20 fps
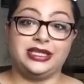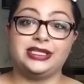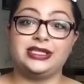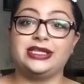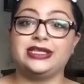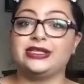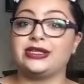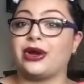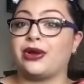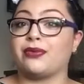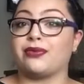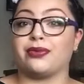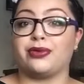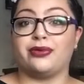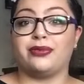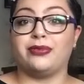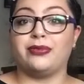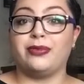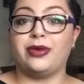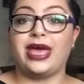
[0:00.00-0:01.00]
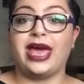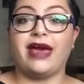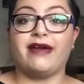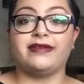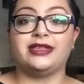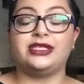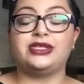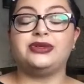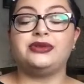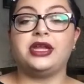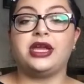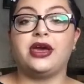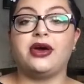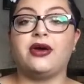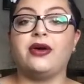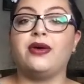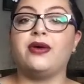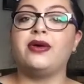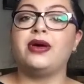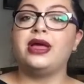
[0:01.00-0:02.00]
This is our room. We have a
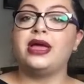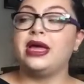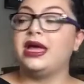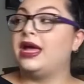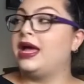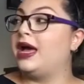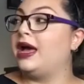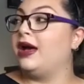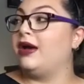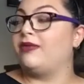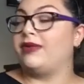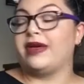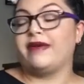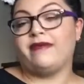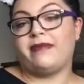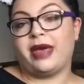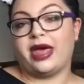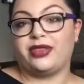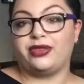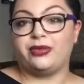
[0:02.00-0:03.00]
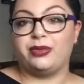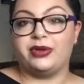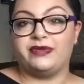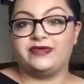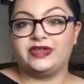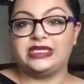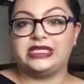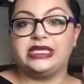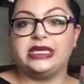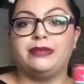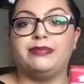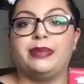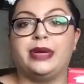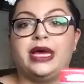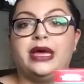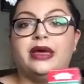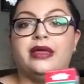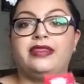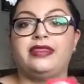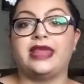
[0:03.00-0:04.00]
studio, uh, we have a bathroom obviously,
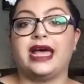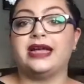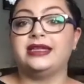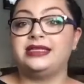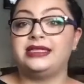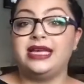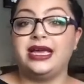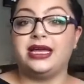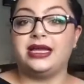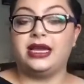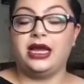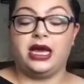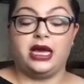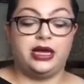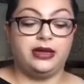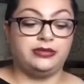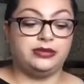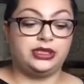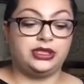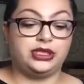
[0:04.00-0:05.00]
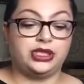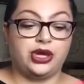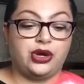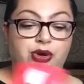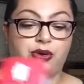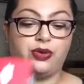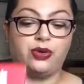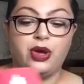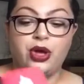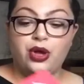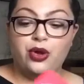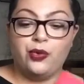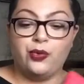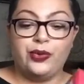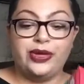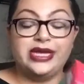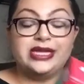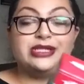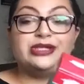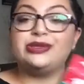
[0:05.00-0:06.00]
but that's it. Um, so
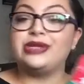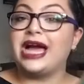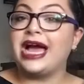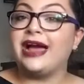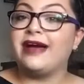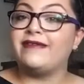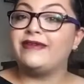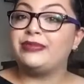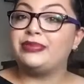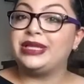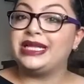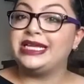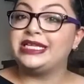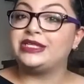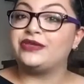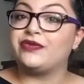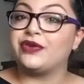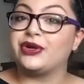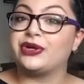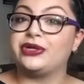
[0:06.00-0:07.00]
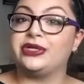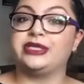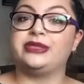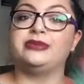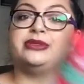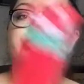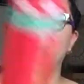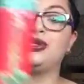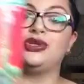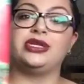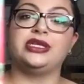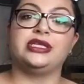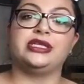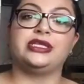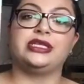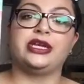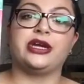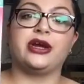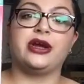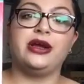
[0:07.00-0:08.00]
we do not have a place for a Christmas tree
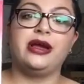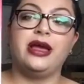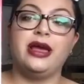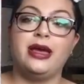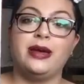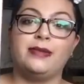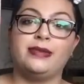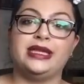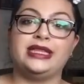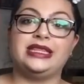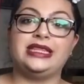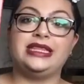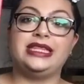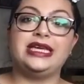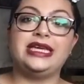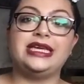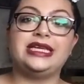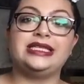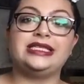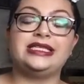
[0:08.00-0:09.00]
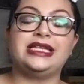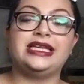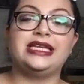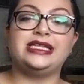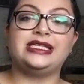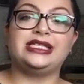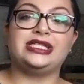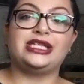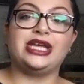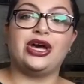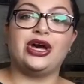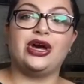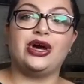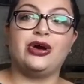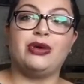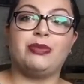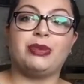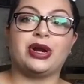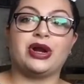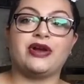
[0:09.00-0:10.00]
this year, but this is
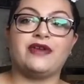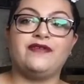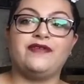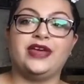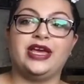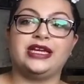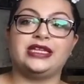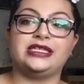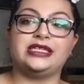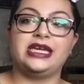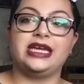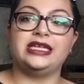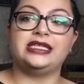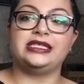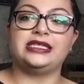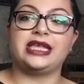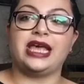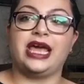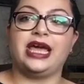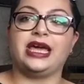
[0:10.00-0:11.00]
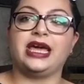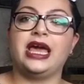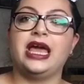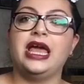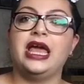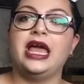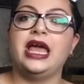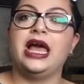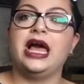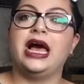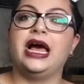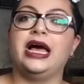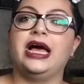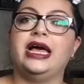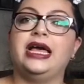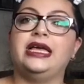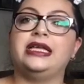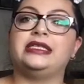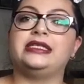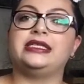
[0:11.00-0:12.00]
so perfect. It's like,
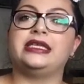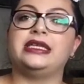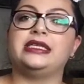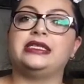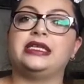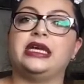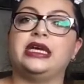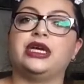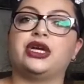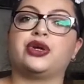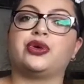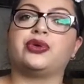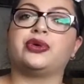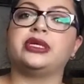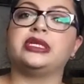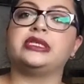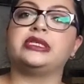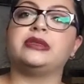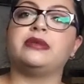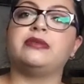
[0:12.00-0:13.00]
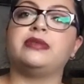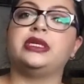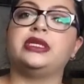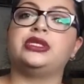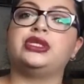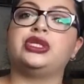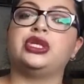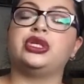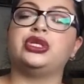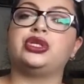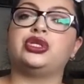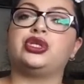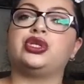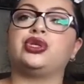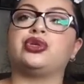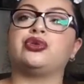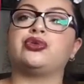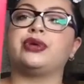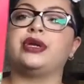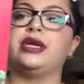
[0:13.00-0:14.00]
Uh, it says a Christmas
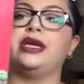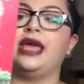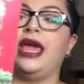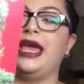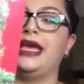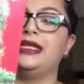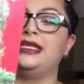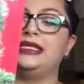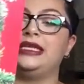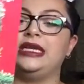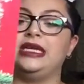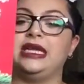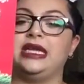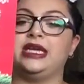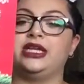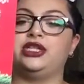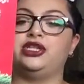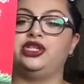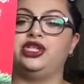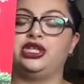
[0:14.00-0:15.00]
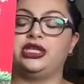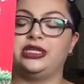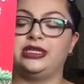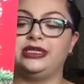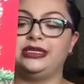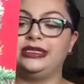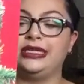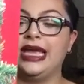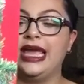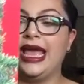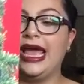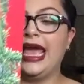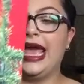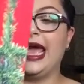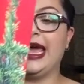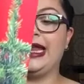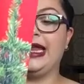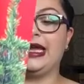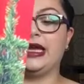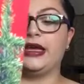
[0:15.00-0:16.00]
tree, eighteen inches,
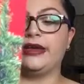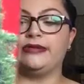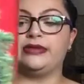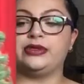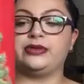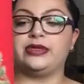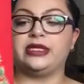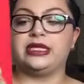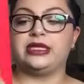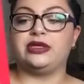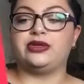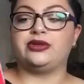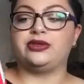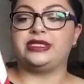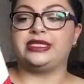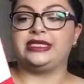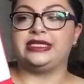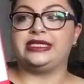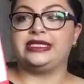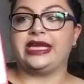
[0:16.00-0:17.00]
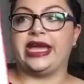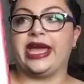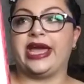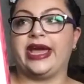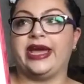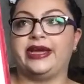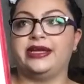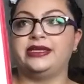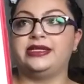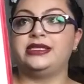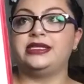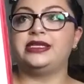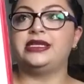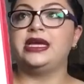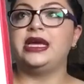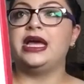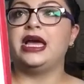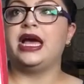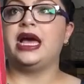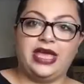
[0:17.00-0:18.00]
and it comes with a little stand.
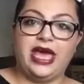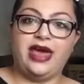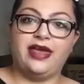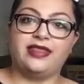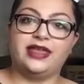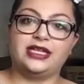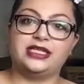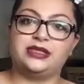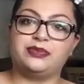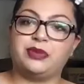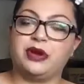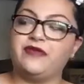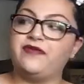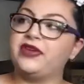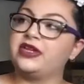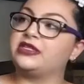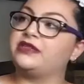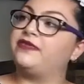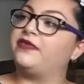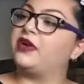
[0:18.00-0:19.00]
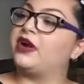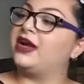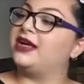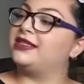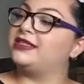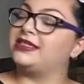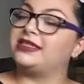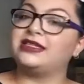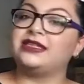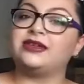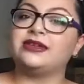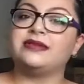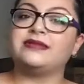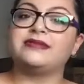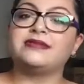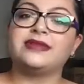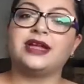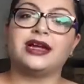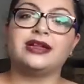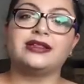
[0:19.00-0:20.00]
Yeah, that's perfect for us,
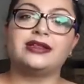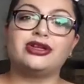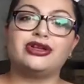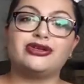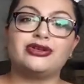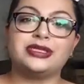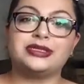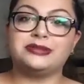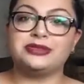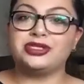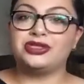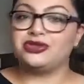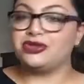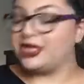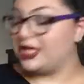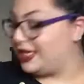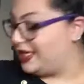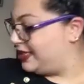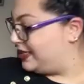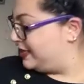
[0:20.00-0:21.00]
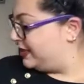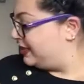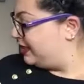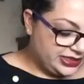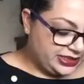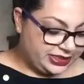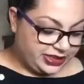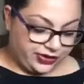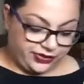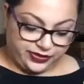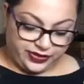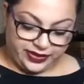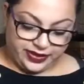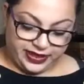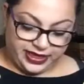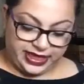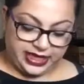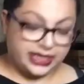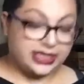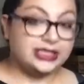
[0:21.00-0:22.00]
our little Christmas tree. So
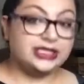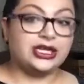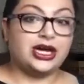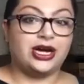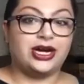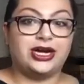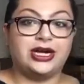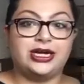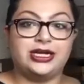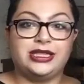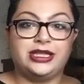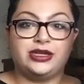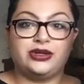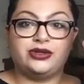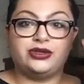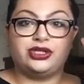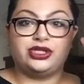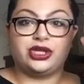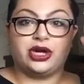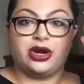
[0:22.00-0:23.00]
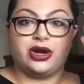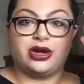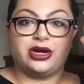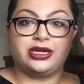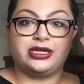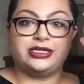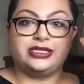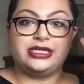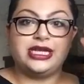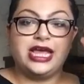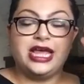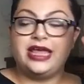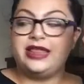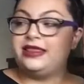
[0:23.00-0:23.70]
these are little jars.